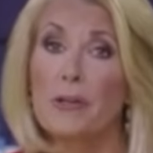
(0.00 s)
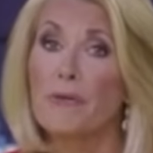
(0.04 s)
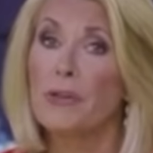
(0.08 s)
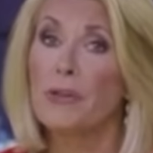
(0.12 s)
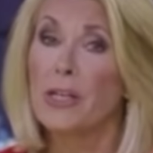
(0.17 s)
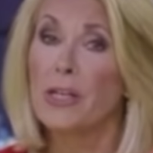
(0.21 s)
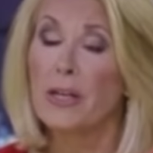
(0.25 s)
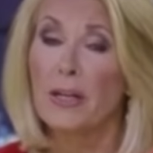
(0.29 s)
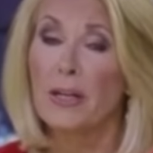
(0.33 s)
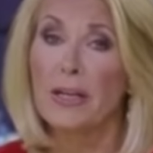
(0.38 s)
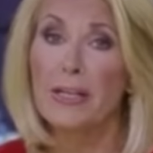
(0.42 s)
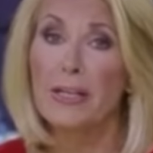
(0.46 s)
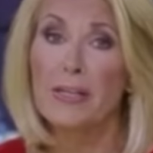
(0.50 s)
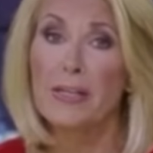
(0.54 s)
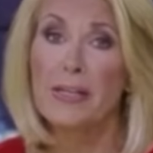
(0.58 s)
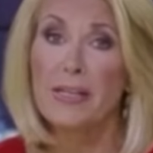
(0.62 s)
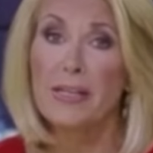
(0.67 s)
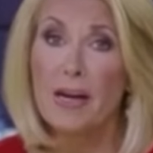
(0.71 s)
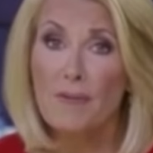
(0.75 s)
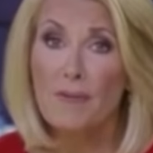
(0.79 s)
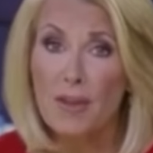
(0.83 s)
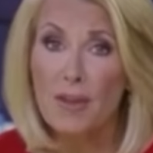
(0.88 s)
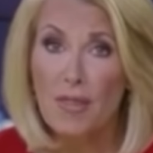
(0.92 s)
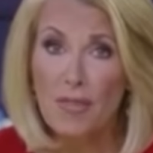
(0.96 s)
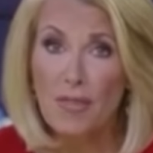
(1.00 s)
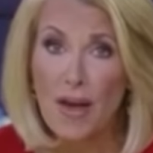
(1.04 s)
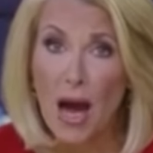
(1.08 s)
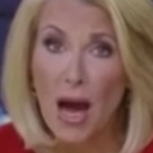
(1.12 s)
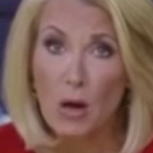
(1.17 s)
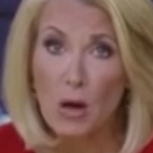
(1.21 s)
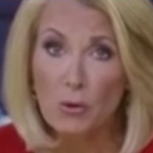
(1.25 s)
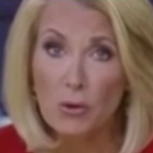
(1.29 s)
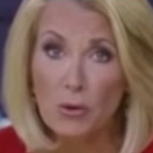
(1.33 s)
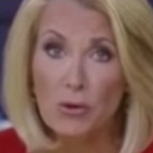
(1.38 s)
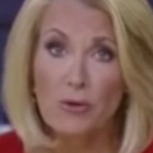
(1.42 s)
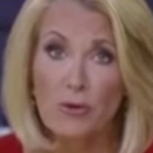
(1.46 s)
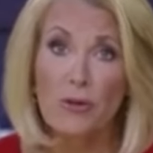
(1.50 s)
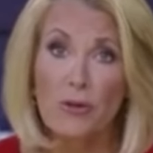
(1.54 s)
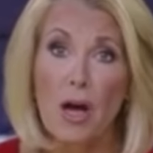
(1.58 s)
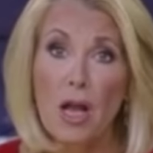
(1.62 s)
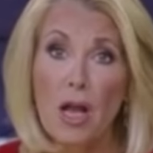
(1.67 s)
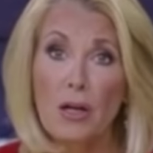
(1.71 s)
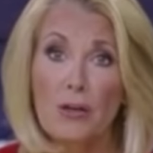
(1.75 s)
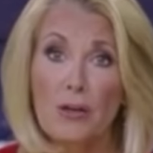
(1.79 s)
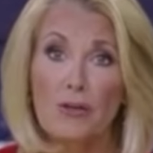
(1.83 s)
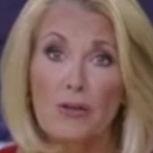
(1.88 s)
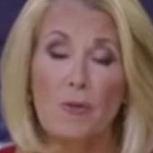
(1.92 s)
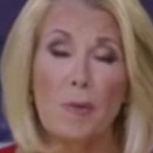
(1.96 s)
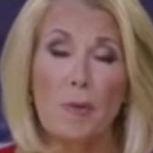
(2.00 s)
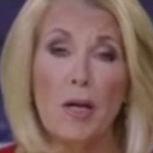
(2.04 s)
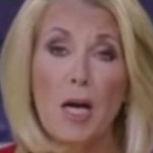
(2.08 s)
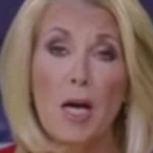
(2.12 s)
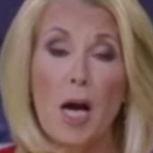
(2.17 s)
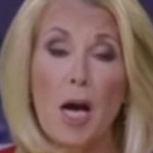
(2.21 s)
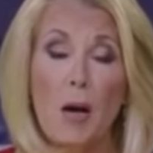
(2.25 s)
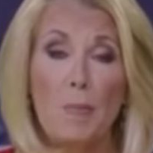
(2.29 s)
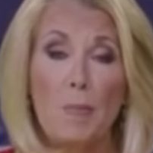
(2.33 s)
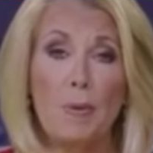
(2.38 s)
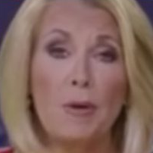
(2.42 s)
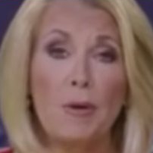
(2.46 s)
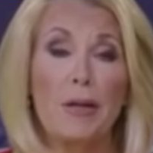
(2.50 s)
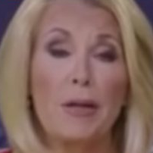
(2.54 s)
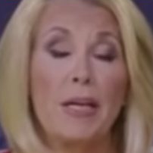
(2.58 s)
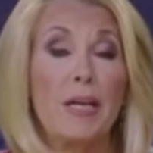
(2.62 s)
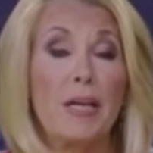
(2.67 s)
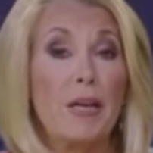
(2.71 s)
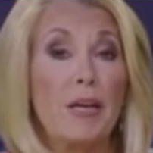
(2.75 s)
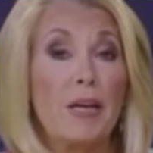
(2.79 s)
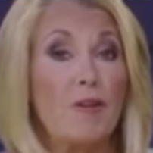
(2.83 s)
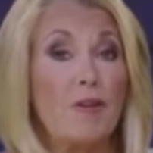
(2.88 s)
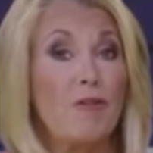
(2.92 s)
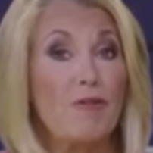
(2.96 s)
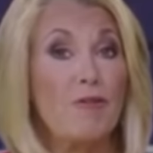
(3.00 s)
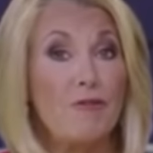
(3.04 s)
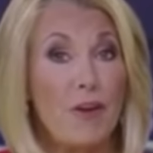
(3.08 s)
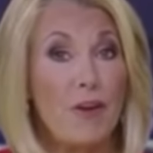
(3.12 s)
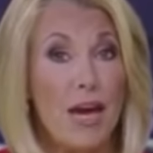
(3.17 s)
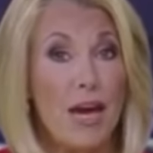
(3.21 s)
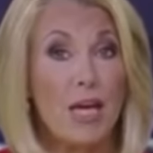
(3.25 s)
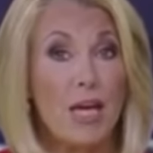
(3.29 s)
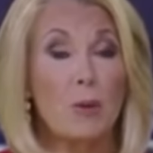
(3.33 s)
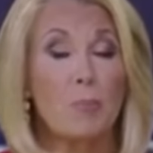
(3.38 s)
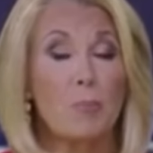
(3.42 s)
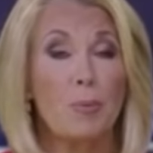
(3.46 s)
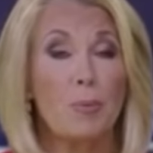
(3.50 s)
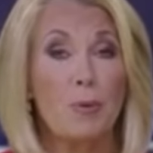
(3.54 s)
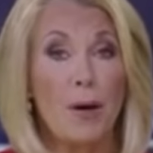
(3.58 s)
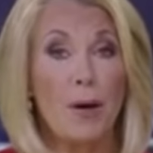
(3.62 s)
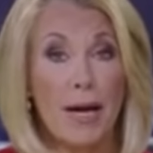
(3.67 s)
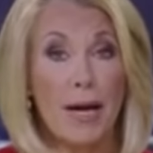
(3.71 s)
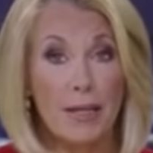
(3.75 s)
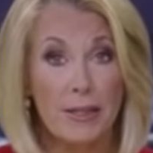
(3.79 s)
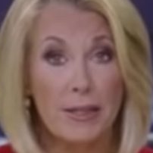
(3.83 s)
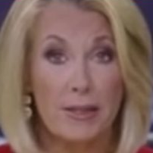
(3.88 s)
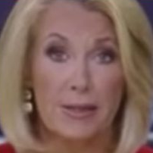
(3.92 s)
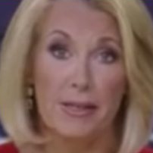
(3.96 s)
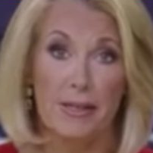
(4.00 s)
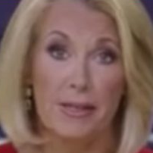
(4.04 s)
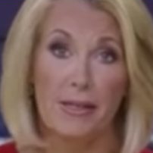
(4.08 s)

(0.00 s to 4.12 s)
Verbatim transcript: of stealing seven thousand dollars from a couple in a fake pregnancy